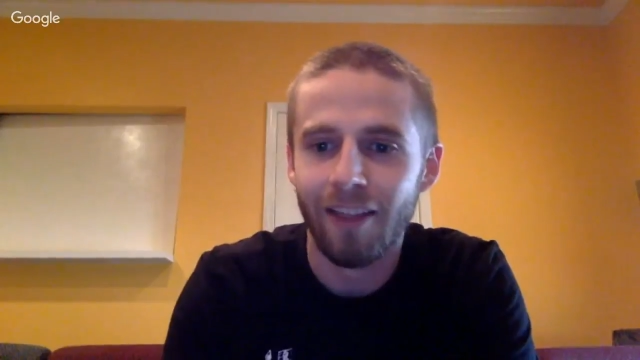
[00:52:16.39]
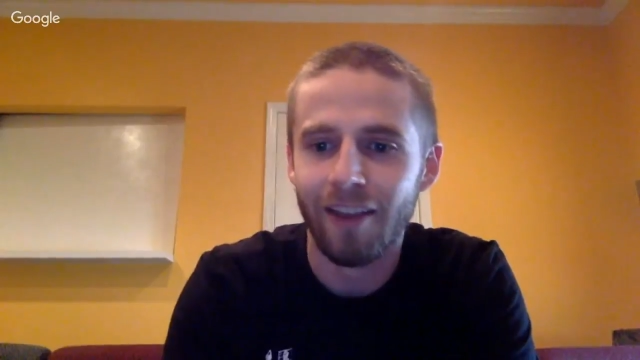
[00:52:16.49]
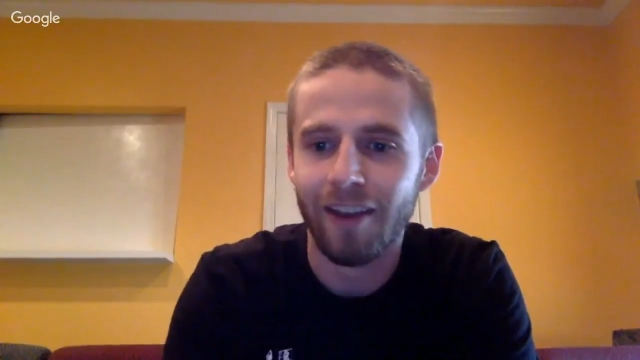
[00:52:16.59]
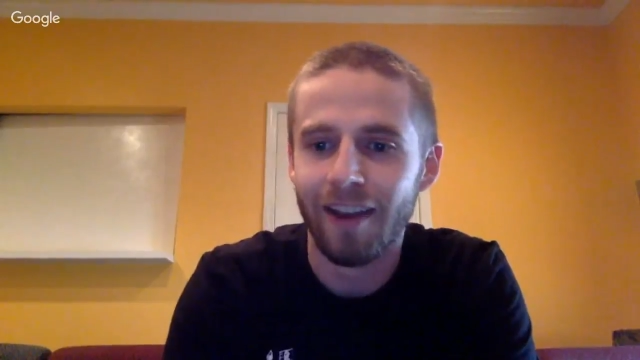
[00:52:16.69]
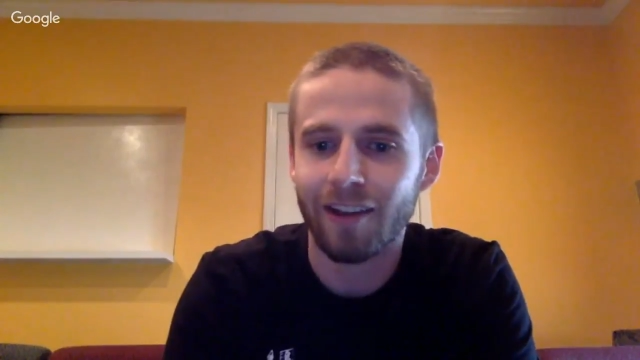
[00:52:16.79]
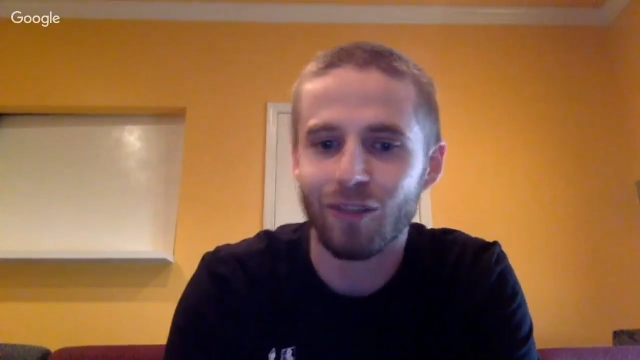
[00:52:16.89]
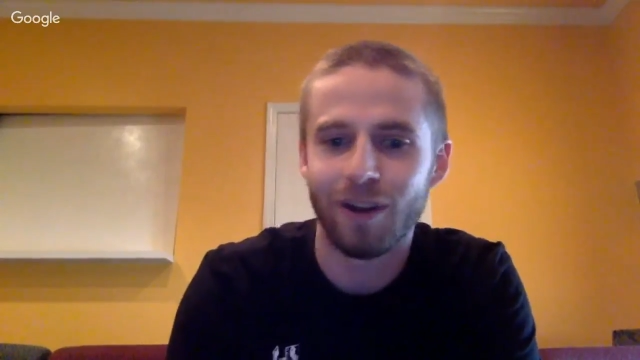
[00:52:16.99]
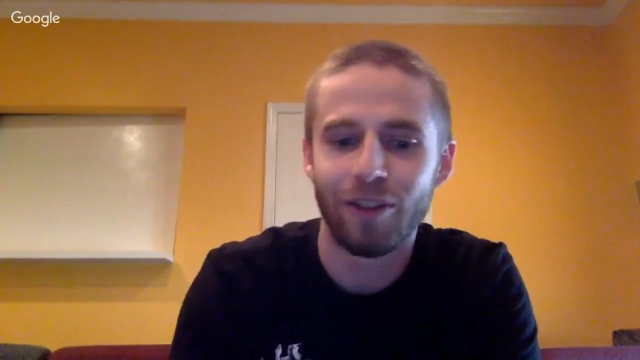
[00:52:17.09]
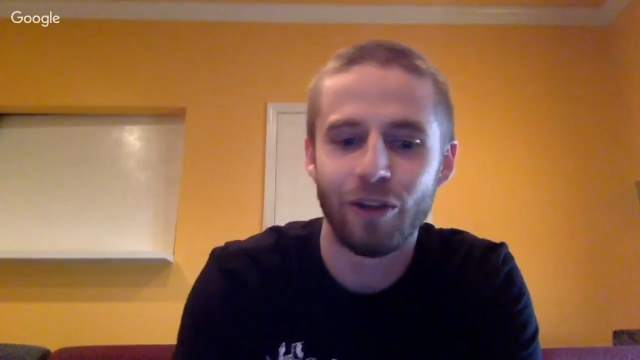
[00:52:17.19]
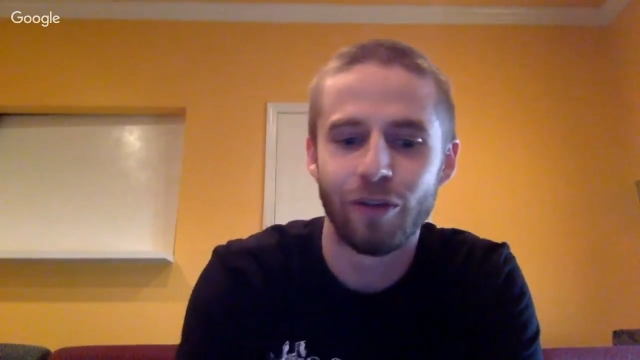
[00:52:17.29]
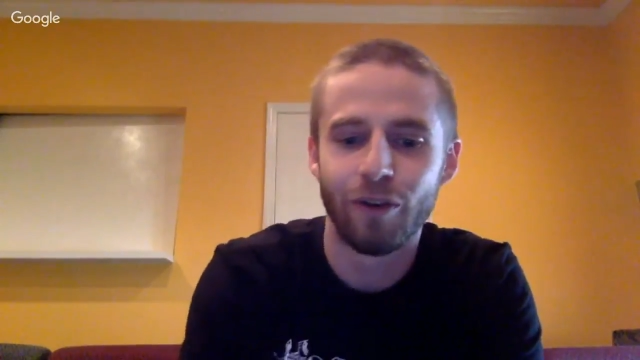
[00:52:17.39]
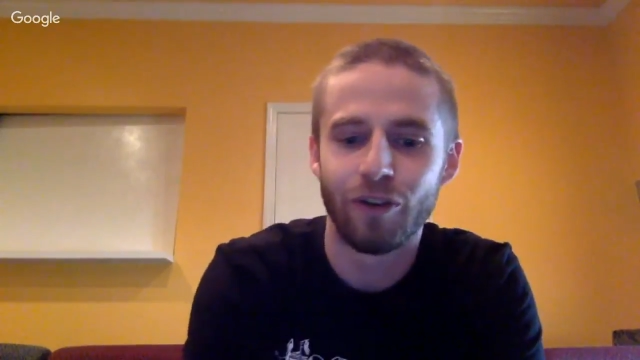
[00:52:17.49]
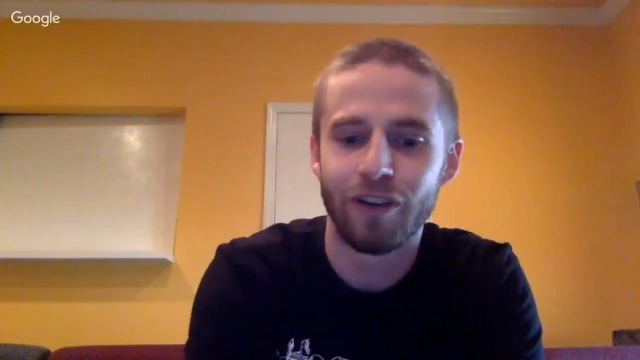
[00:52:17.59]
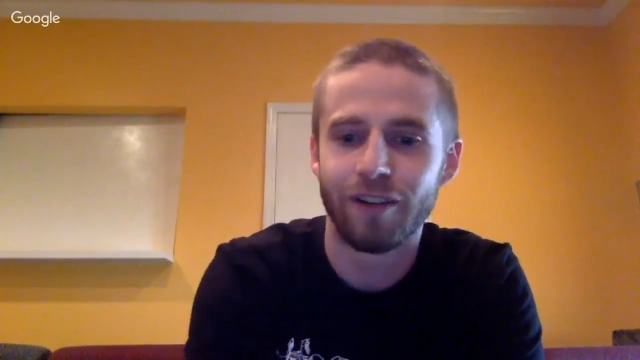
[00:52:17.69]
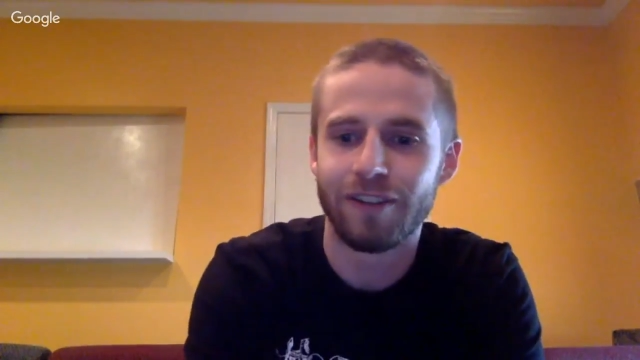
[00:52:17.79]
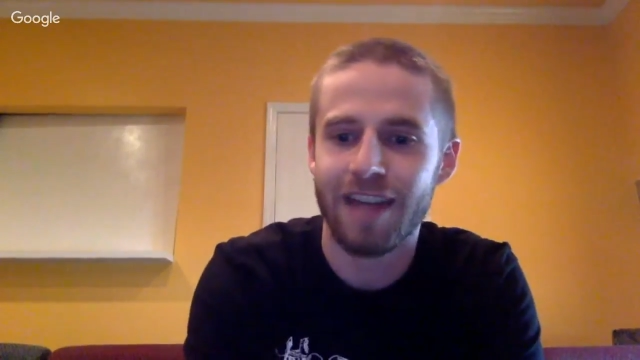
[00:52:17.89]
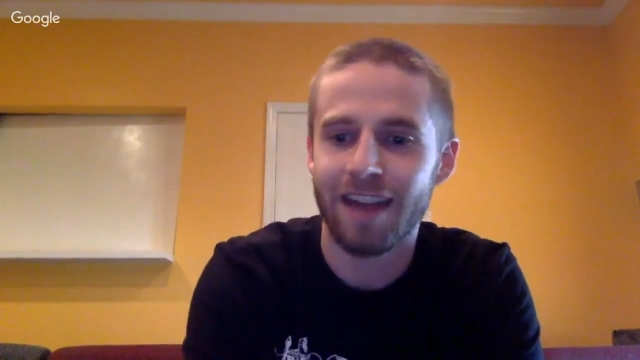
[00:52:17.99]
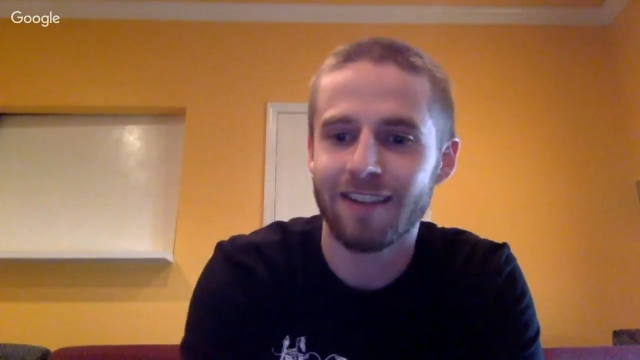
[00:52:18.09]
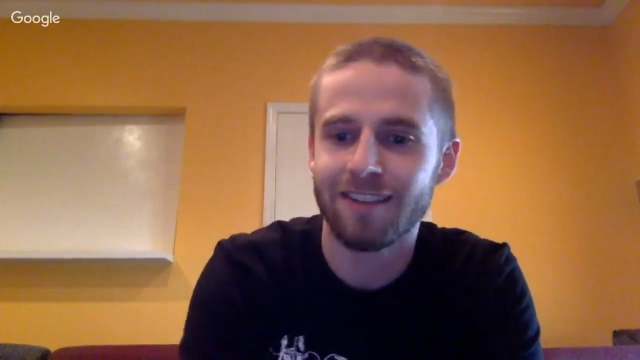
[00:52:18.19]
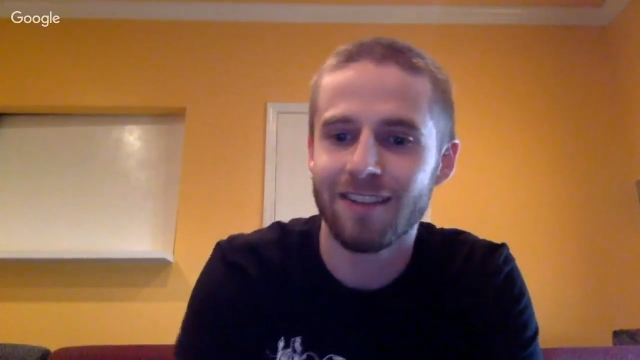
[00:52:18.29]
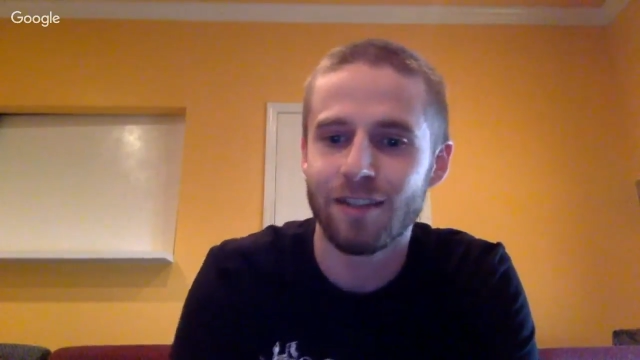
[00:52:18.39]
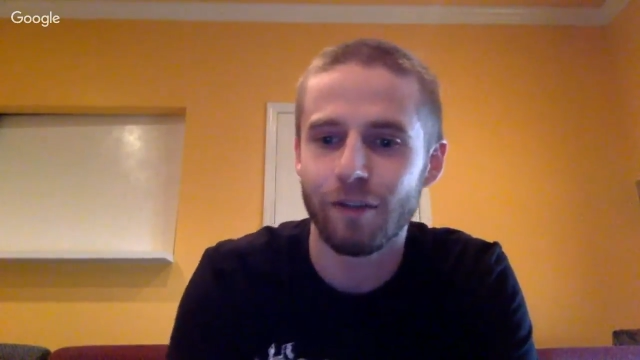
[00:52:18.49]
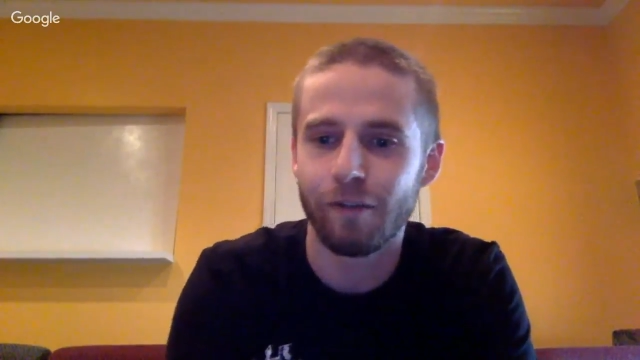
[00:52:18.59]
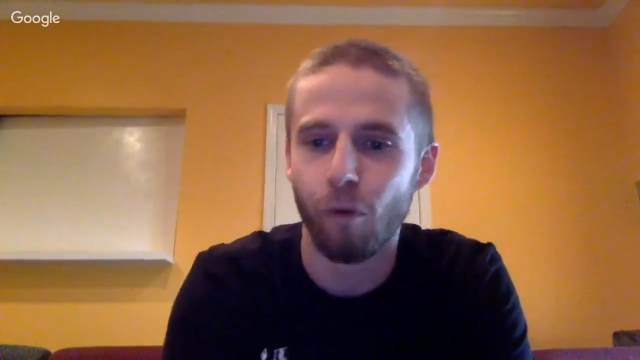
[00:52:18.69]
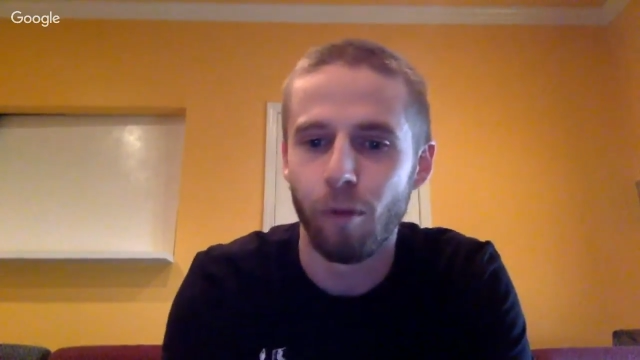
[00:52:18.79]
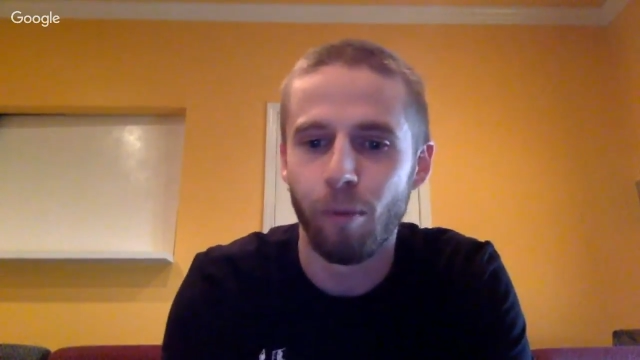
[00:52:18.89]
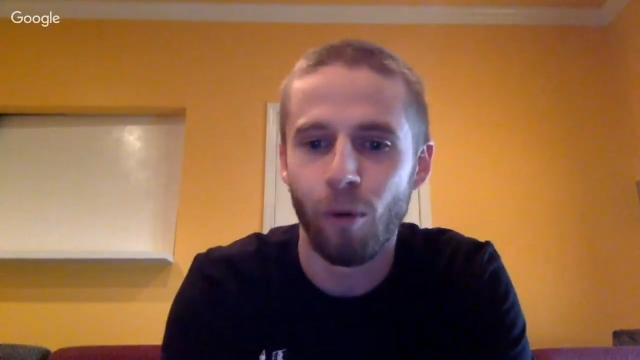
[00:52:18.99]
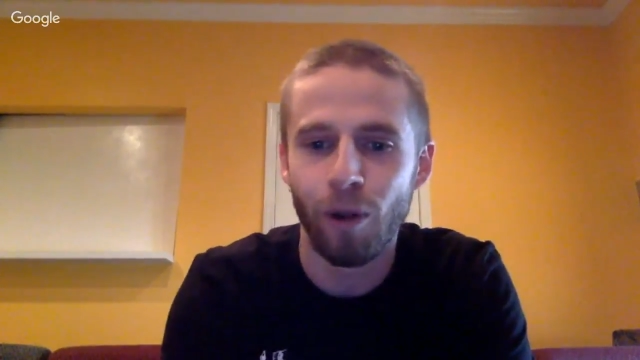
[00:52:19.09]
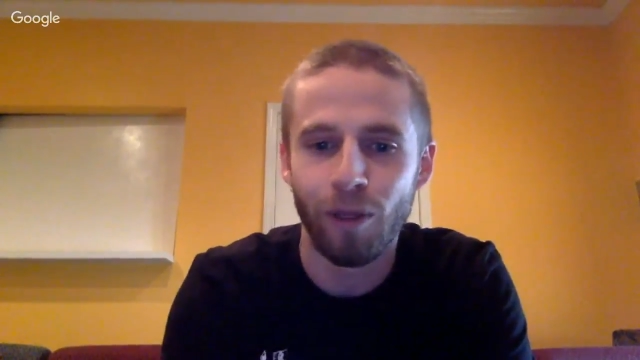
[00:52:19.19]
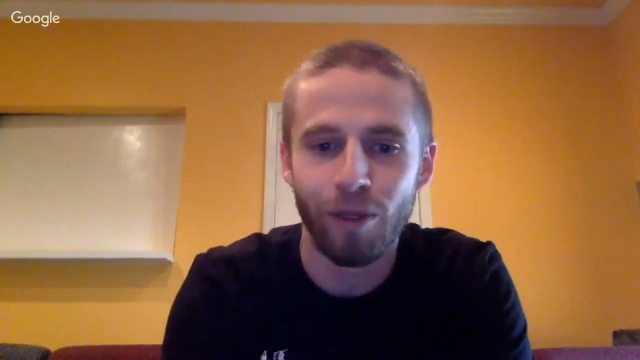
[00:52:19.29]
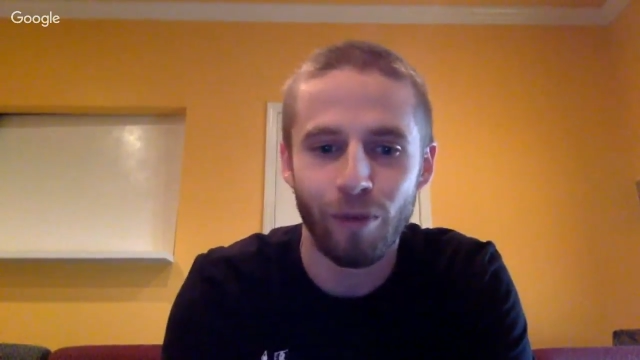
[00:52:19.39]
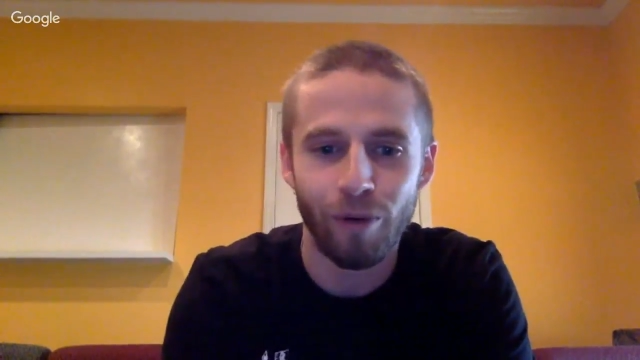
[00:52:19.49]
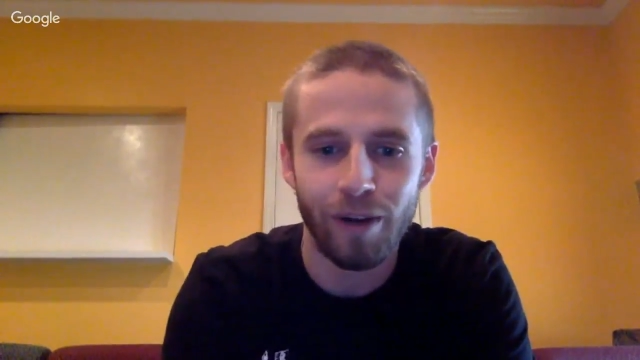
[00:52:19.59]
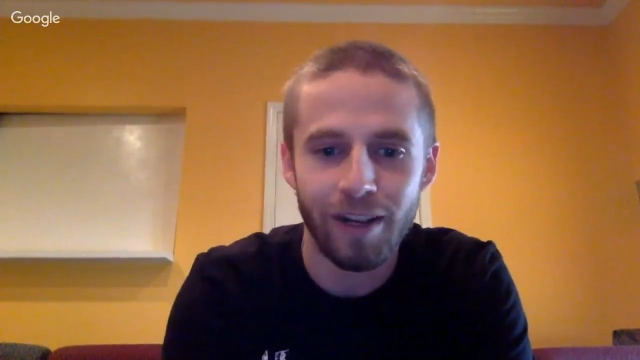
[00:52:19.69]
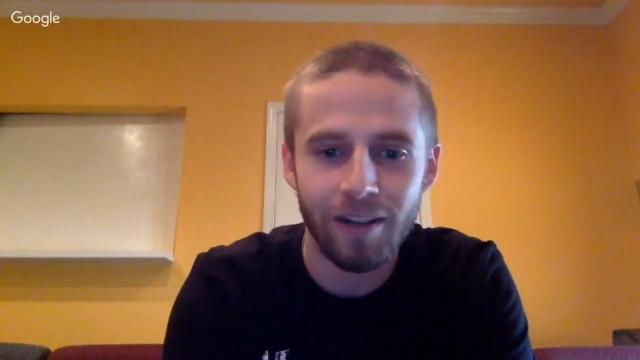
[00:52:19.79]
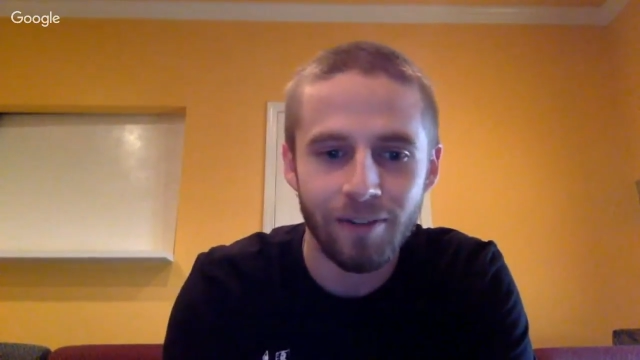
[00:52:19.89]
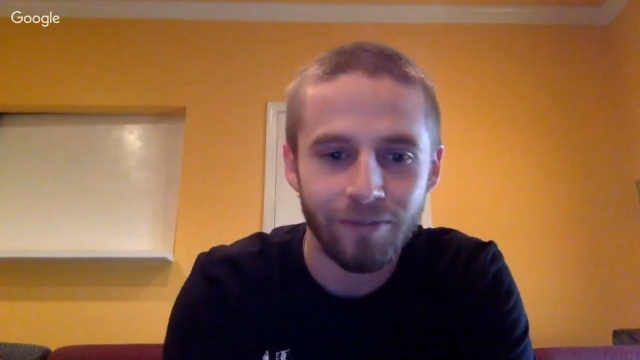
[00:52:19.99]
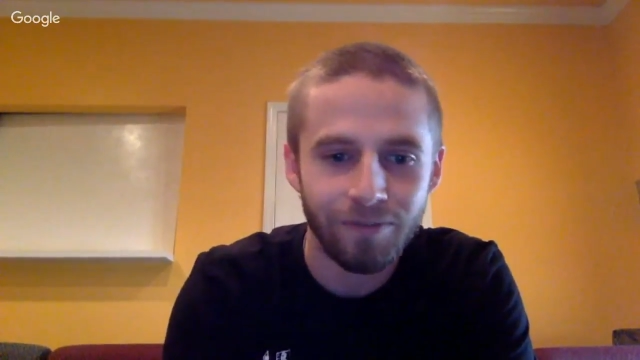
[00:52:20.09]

Then next we had the University of Texas at 4.3.